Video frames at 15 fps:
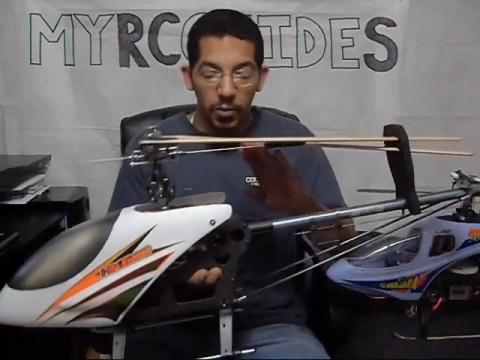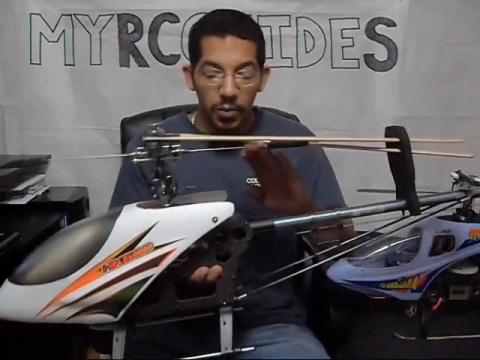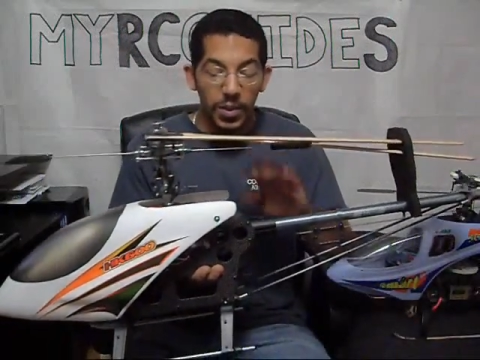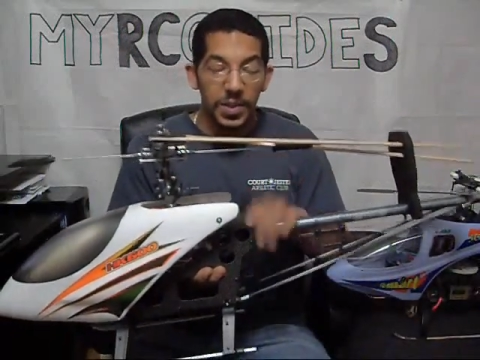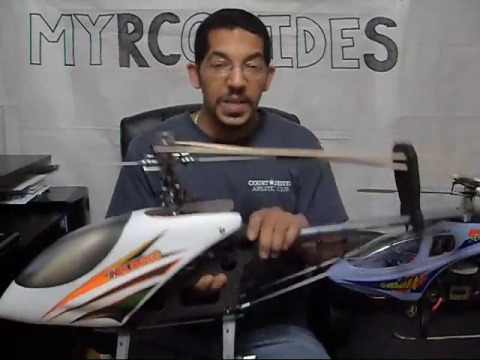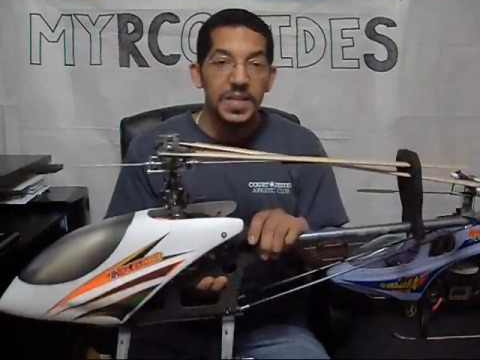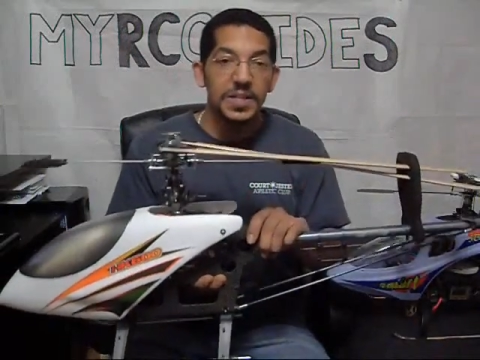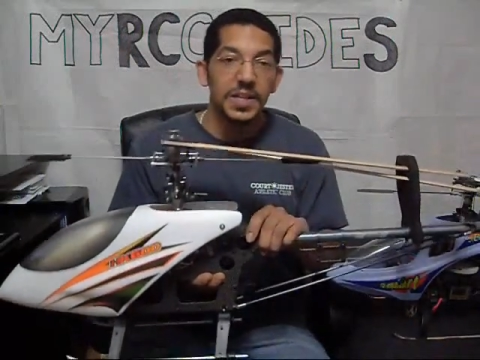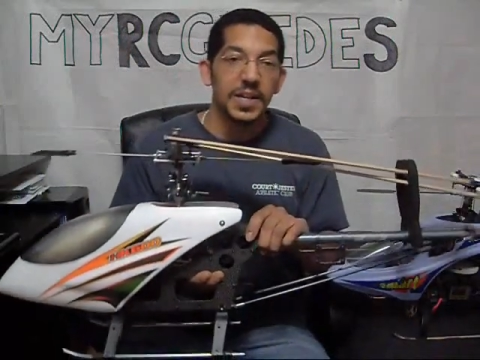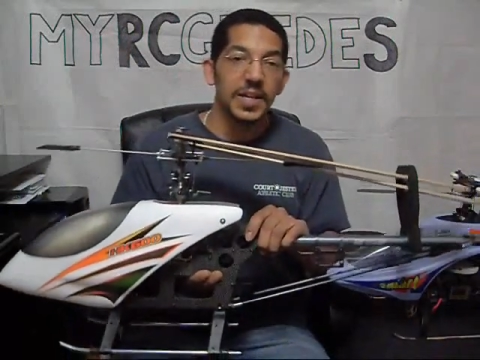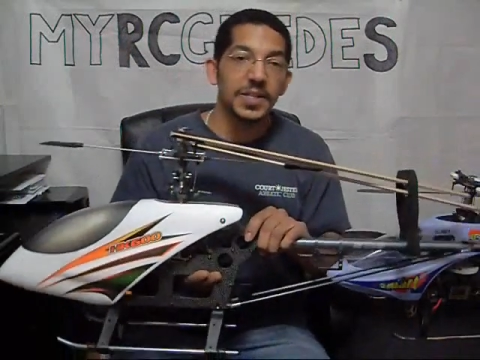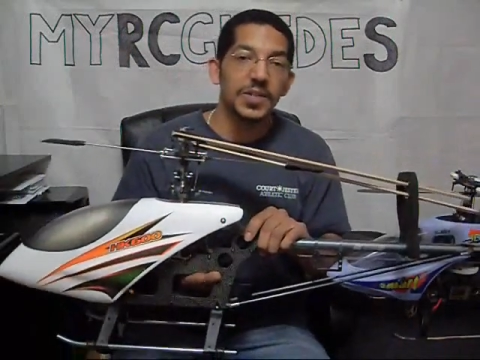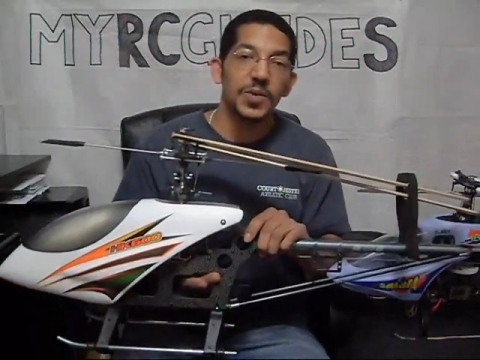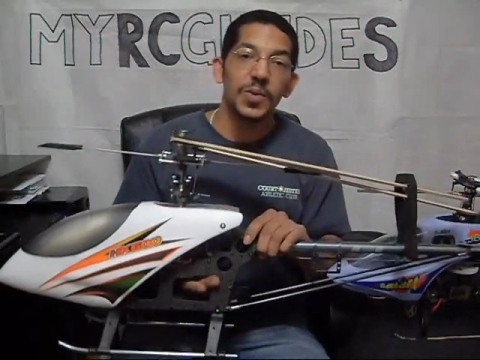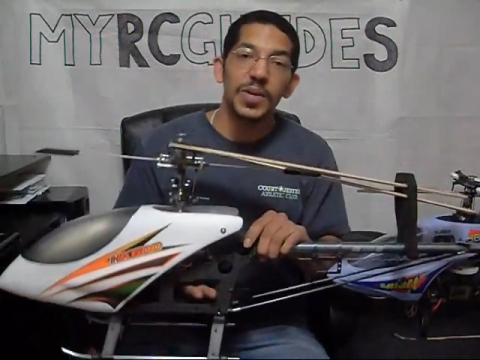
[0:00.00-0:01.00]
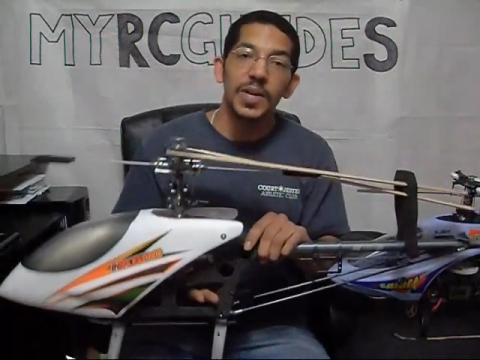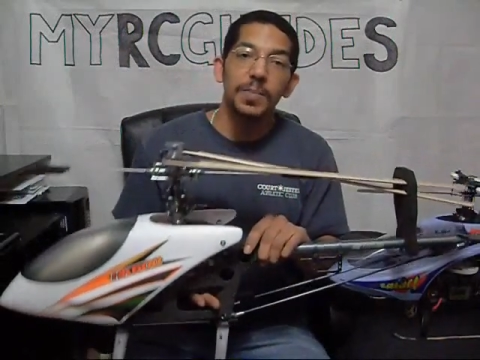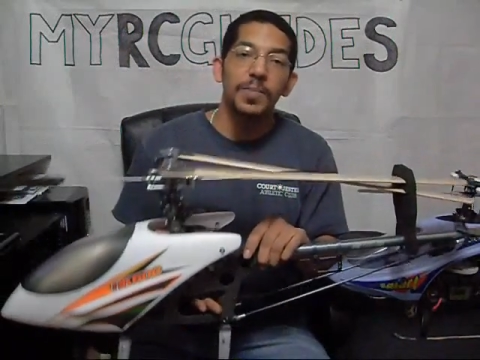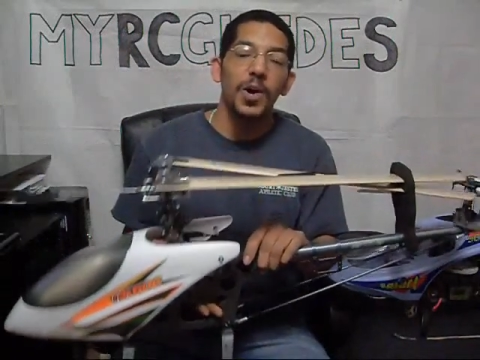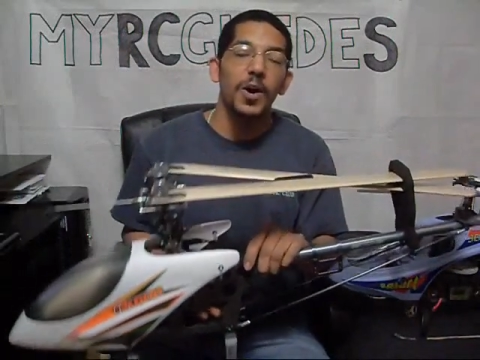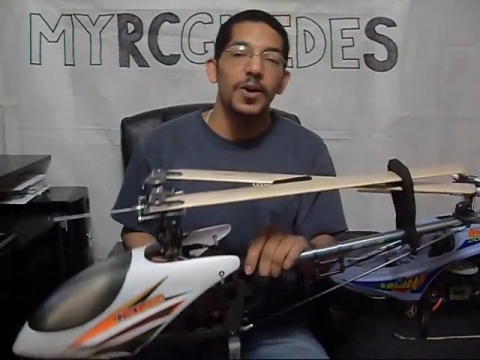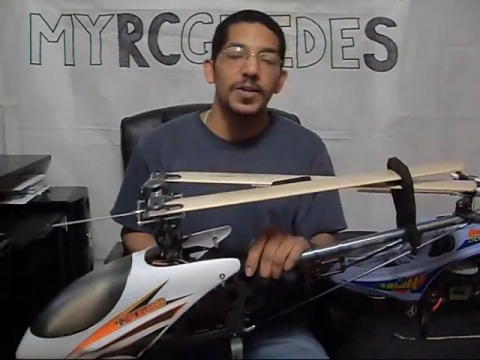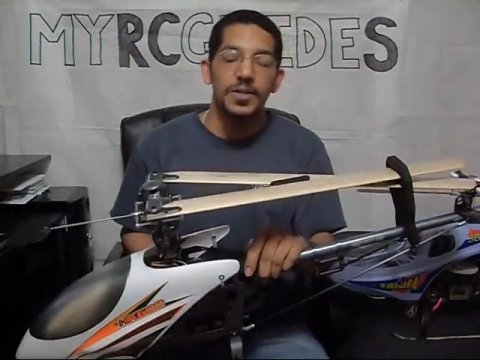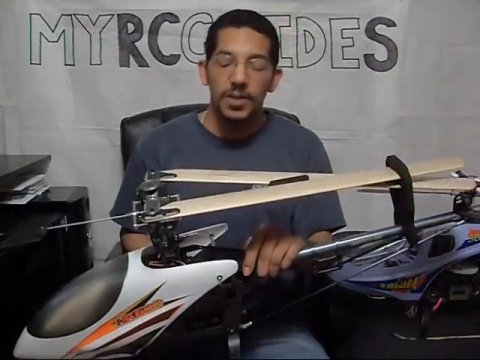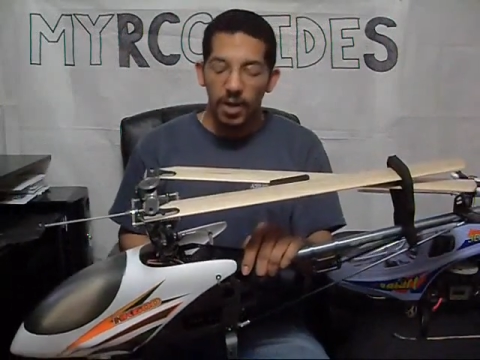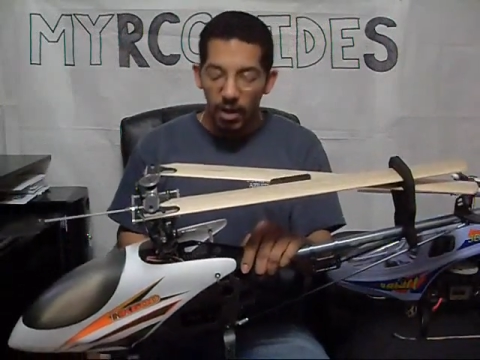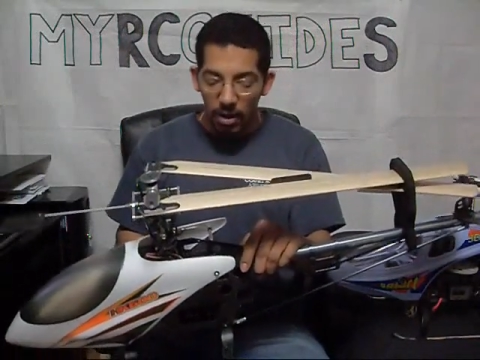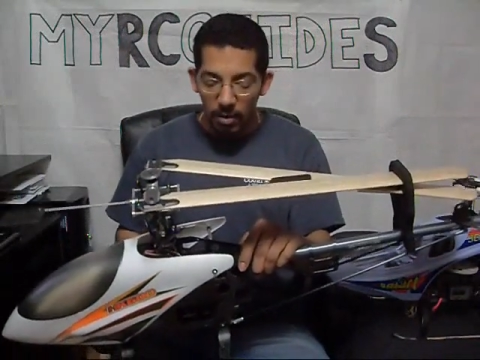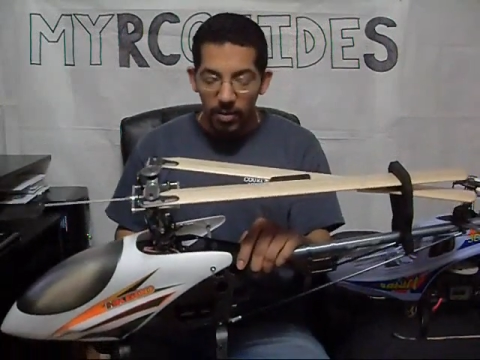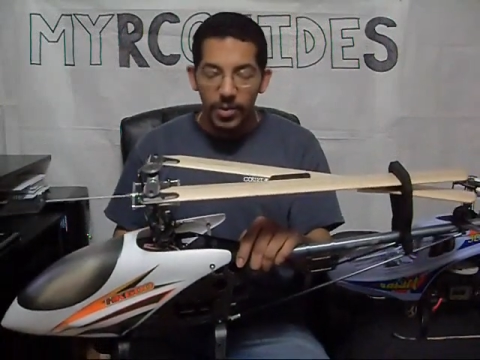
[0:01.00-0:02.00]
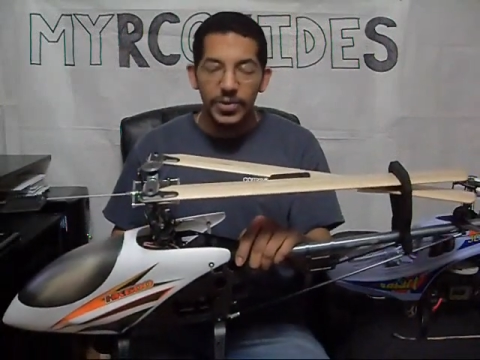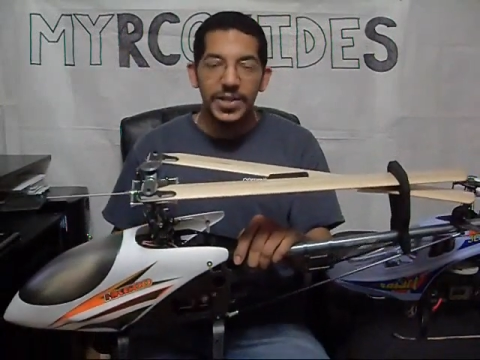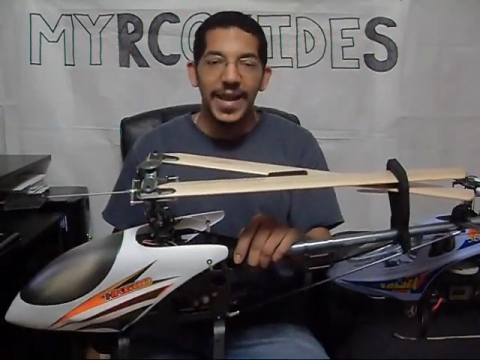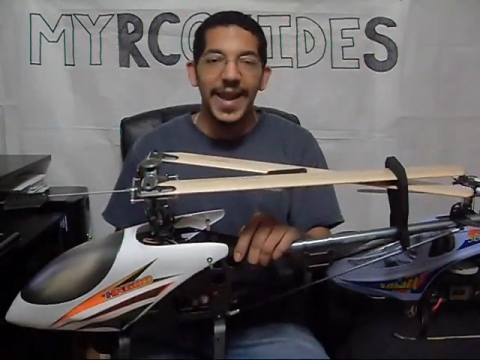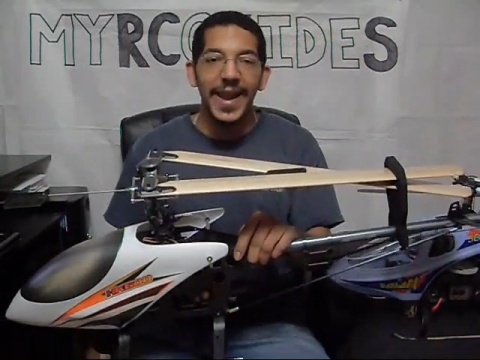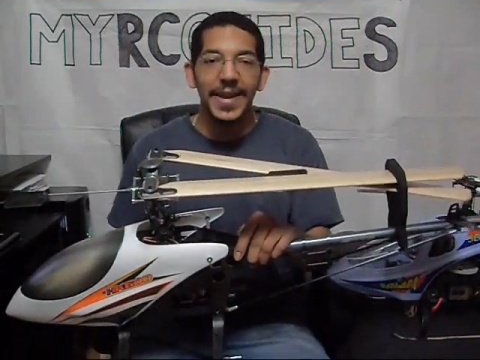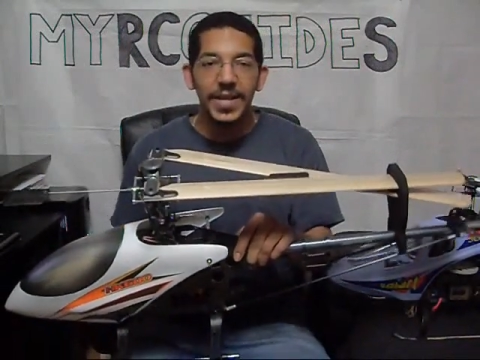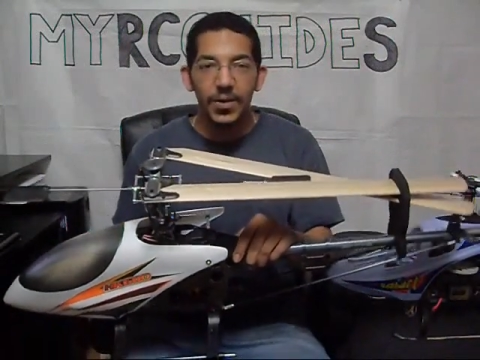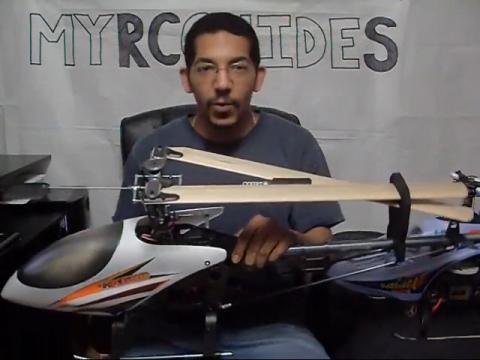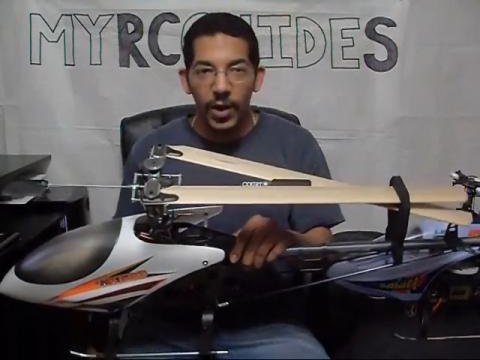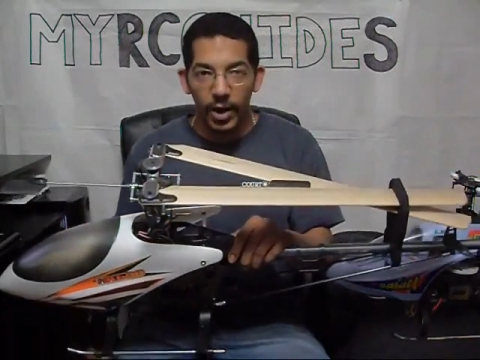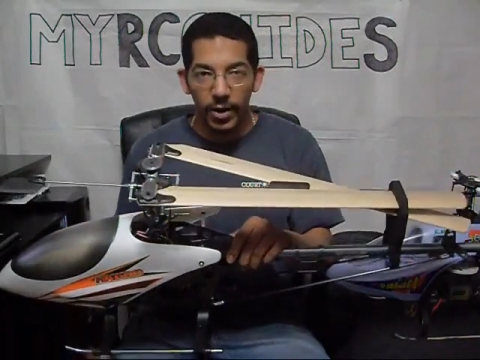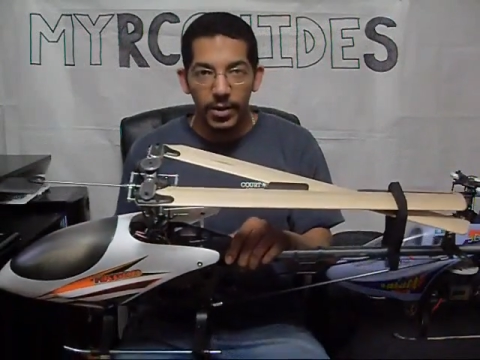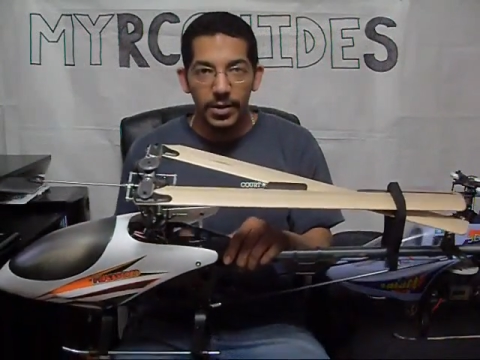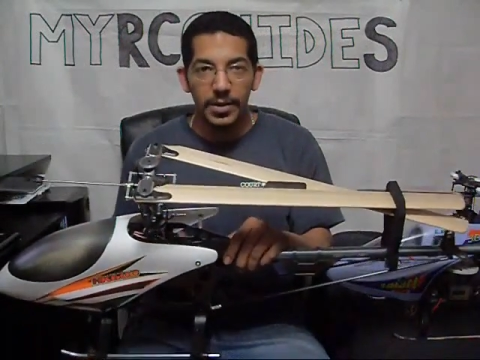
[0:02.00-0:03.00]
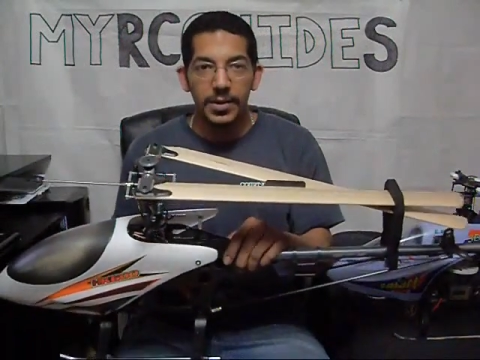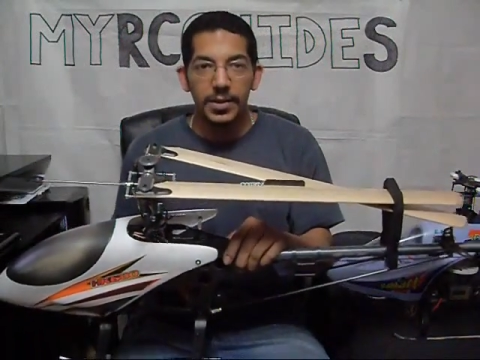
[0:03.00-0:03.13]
with these kits you can get parts almost anywhere.